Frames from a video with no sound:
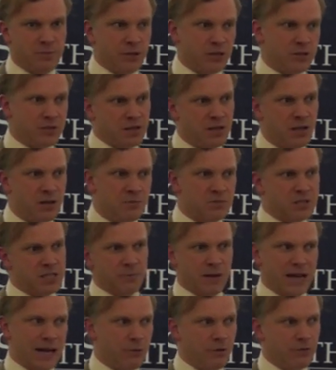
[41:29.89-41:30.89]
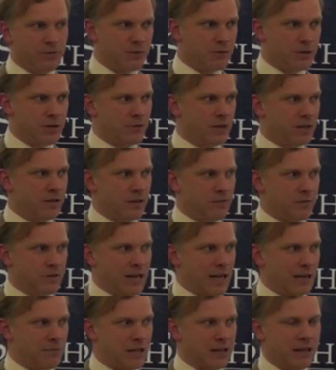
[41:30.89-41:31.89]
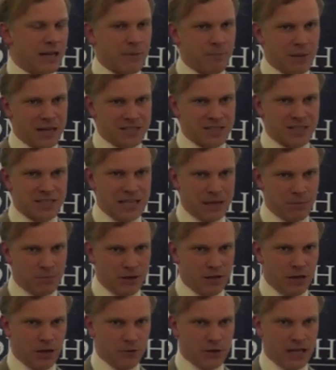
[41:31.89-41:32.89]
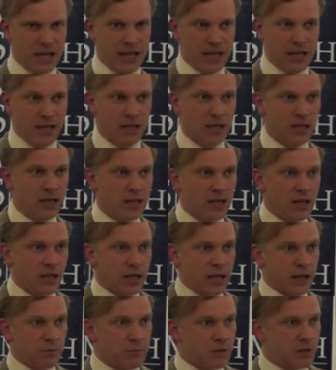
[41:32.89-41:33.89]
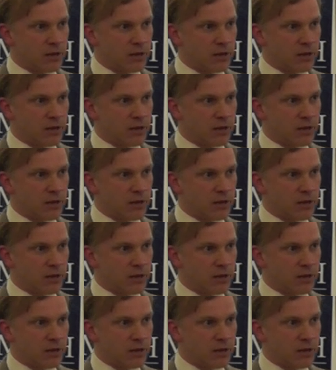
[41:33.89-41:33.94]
because somehow if you give it a different name, then that makes the same thing okay. I